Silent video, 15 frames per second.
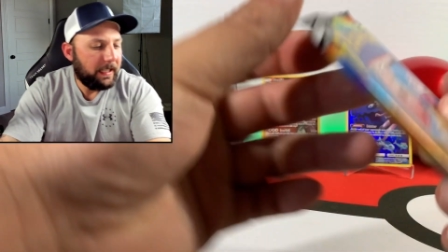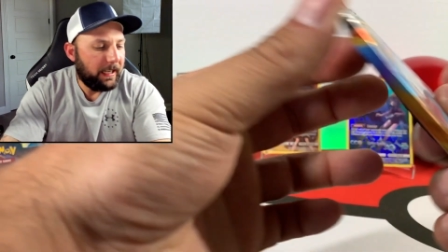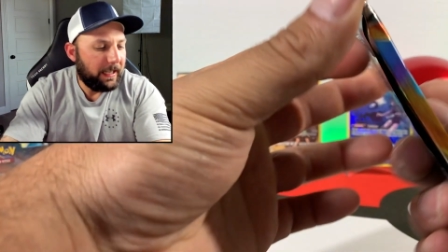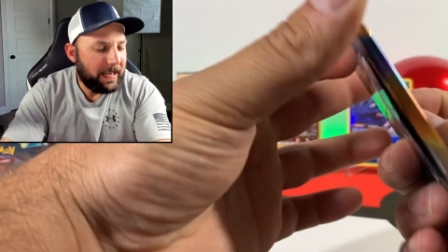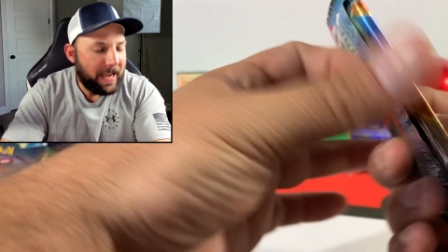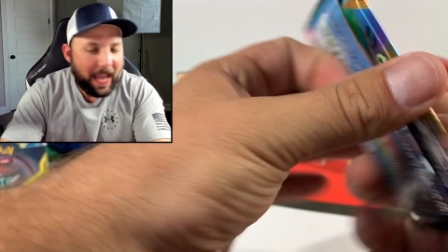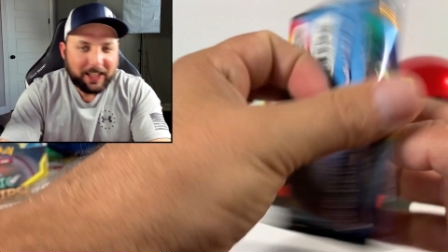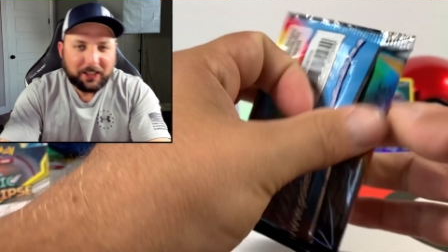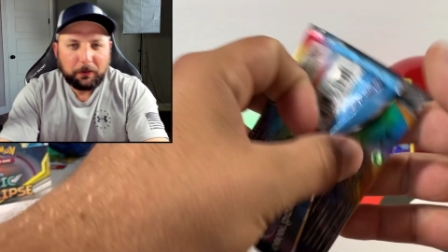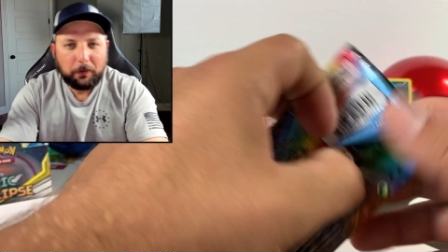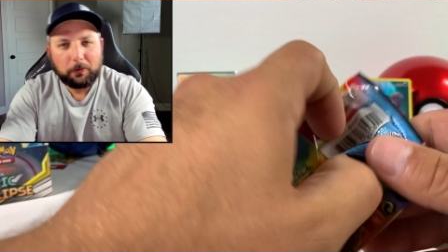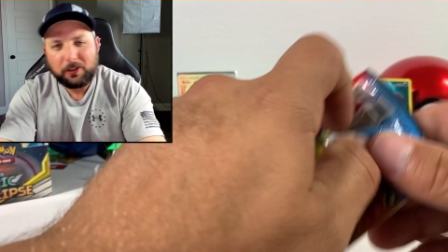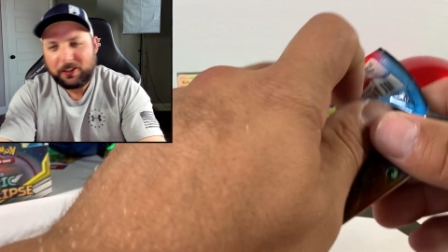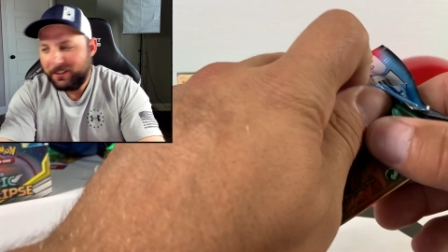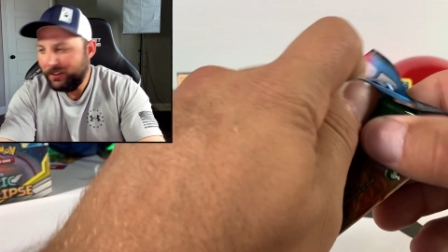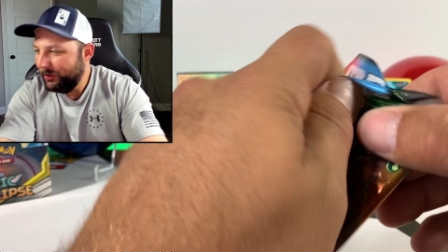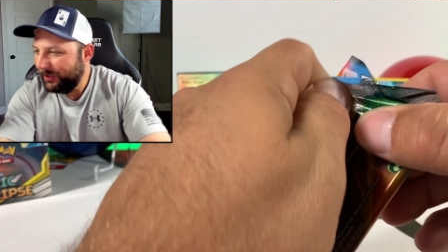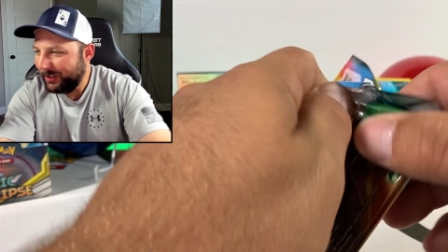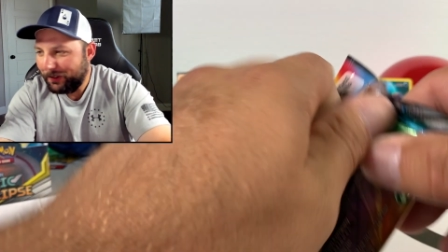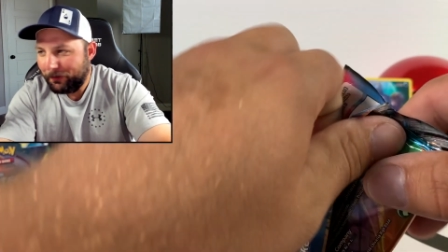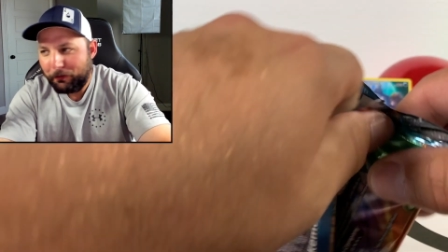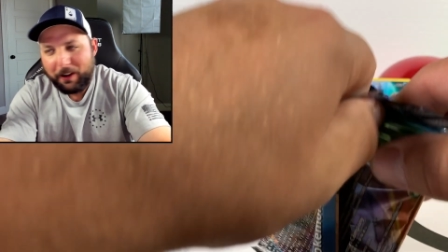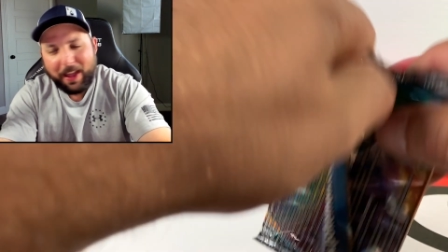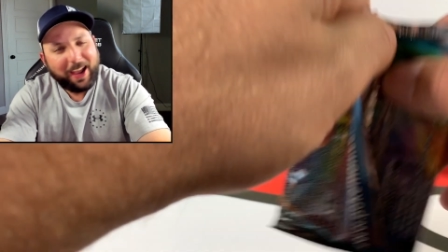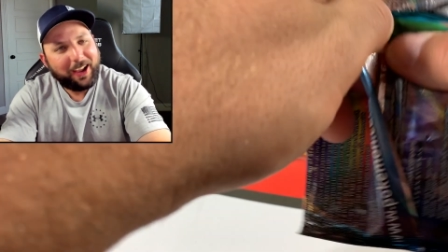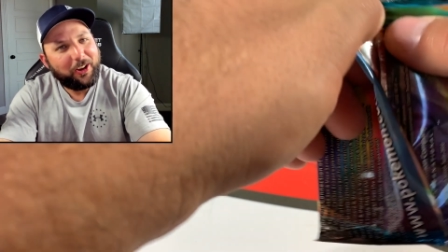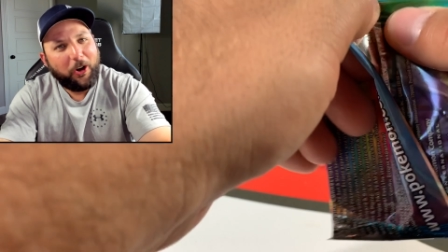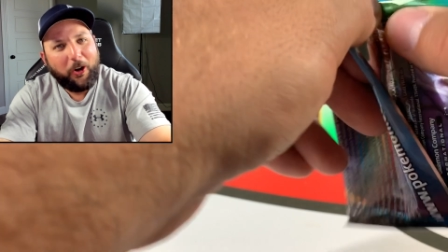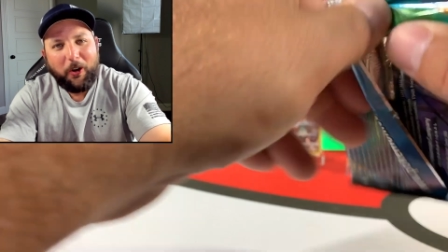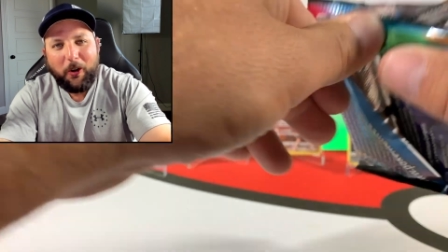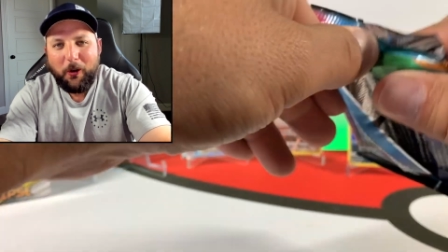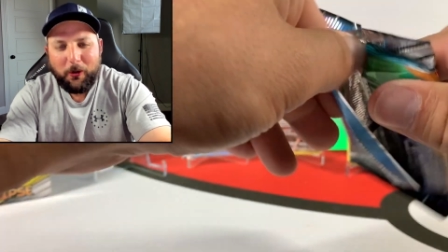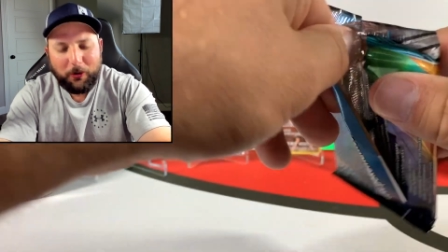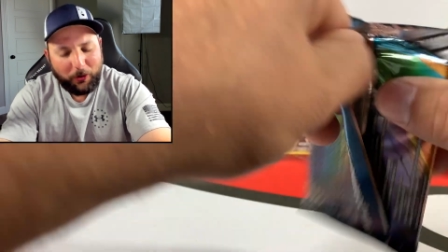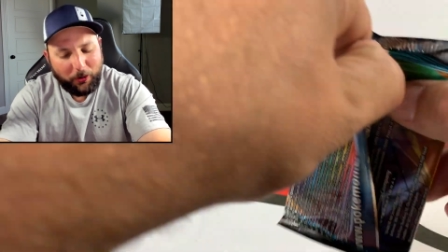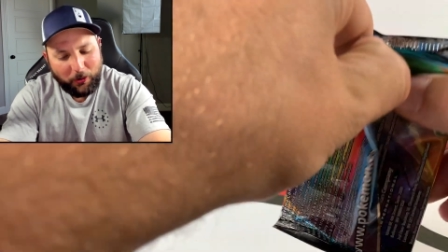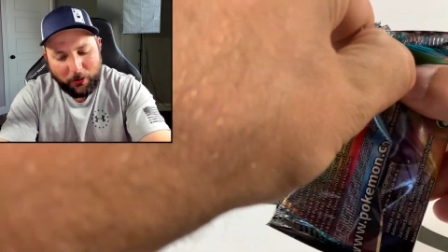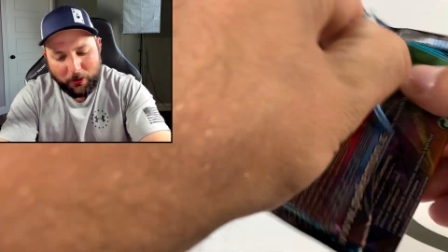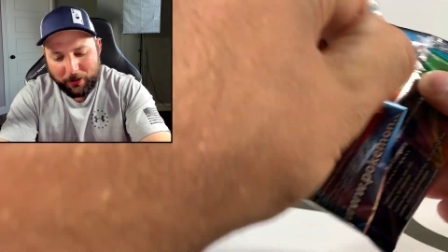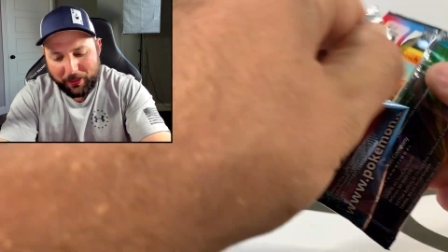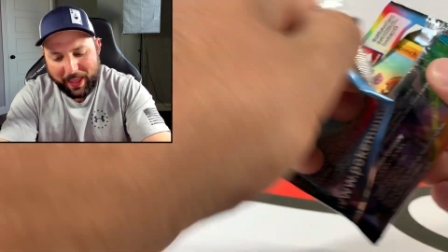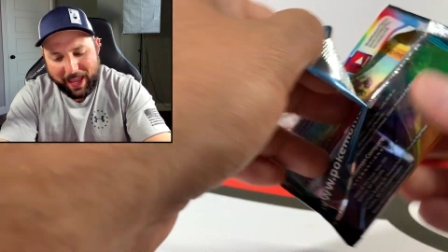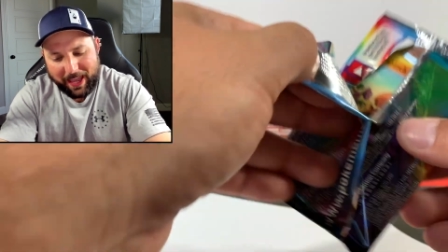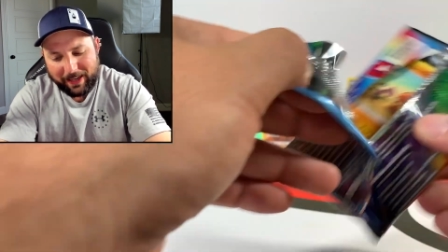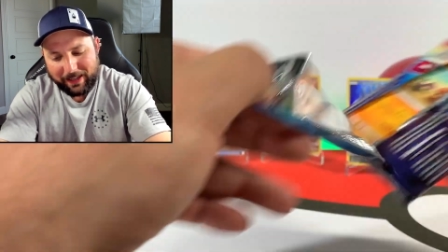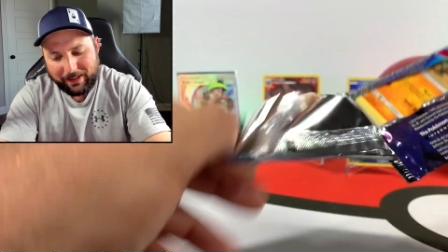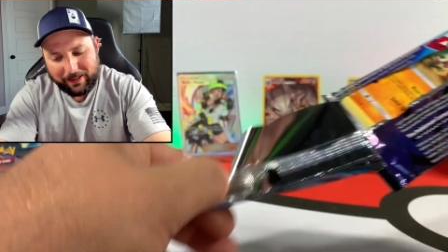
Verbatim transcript: next one. We're still looking for that gold or that